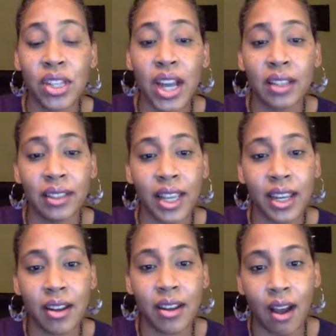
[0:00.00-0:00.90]
got
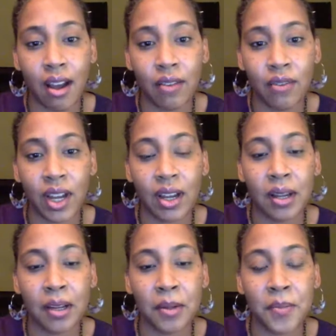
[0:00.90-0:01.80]
laid off.
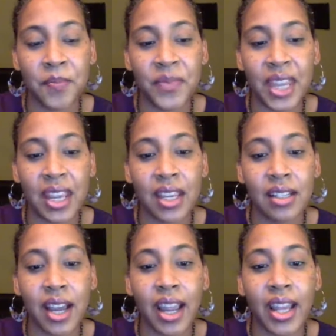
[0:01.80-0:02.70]

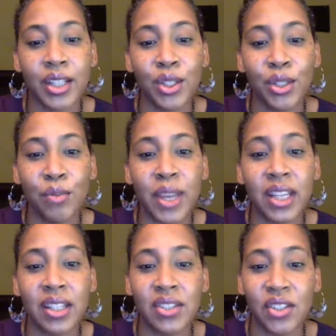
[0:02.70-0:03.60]
And I had to
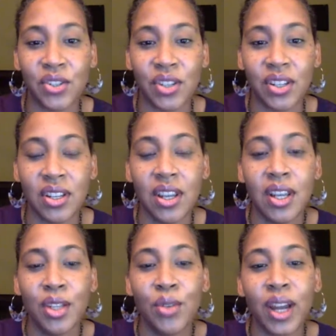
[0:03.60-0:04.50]
make a decision.
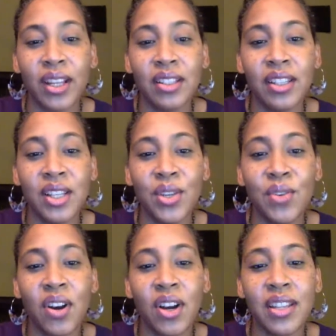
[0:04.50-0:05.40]
Do I
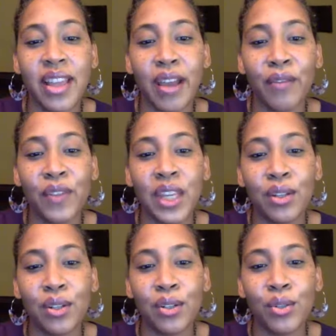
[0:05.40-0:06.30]
continue on in that
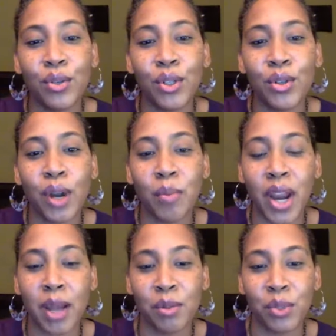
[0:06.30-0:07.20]
field, or do I
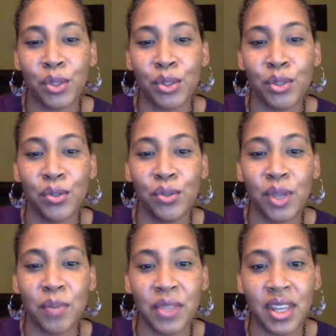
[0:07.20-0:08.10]
perhaps pursue
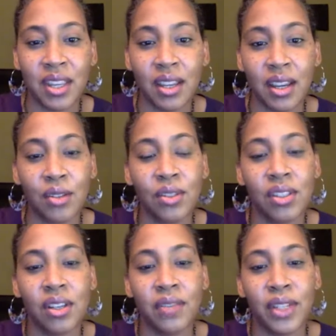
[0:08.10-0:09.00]
something else
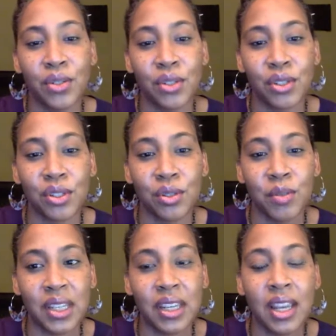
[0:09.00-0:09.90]
of interest to
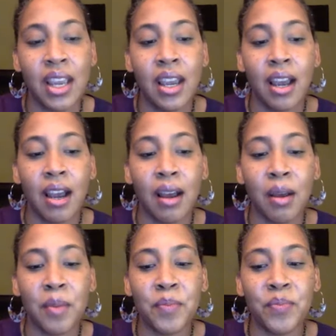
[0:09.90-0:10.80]
me?
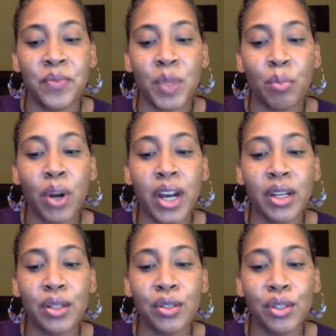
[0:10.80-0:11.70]

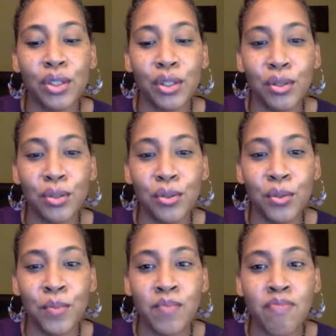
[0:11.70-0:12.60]
Prior
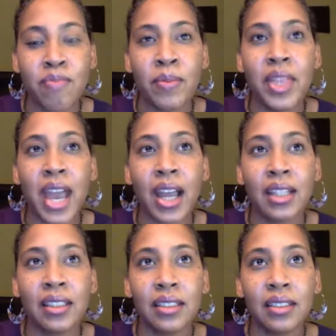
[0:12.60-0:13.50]
to
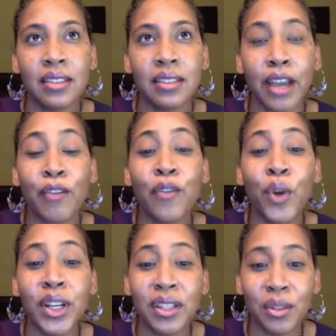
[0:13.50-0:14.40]
that
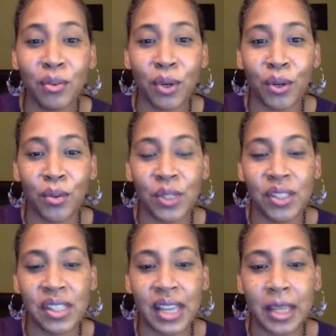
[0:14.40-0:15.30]
fork in the road, we'll
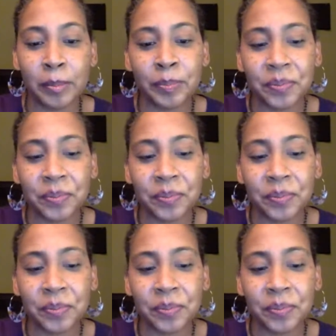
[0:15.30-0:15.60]
say,